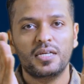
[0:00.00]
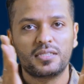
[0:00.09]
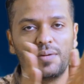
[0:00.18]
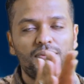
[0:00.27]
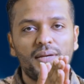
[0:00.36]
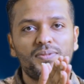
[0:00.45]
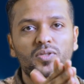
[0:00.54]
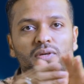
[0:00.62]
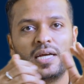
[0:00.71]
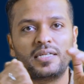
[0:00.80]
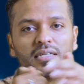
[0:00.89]

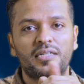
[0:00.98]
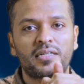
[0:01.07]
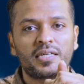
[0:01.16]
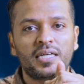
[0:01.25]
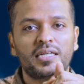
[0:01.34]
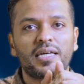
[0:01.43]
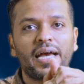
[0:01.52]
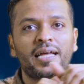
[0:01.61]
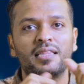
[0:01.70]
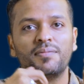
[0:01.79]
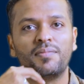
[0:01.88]
sometimes you enter a trade
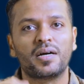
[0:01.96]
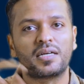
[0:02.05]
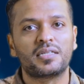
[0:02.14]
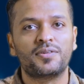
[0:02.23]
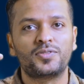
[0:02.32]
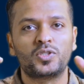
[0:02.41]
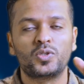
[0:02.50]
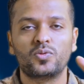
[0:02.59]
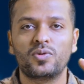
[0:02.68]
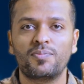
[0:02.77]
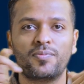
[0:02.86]
and the market gives you the
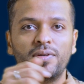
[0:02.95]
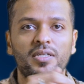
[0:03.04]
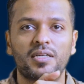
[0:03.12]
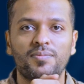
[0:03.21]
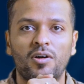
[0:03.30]
momentum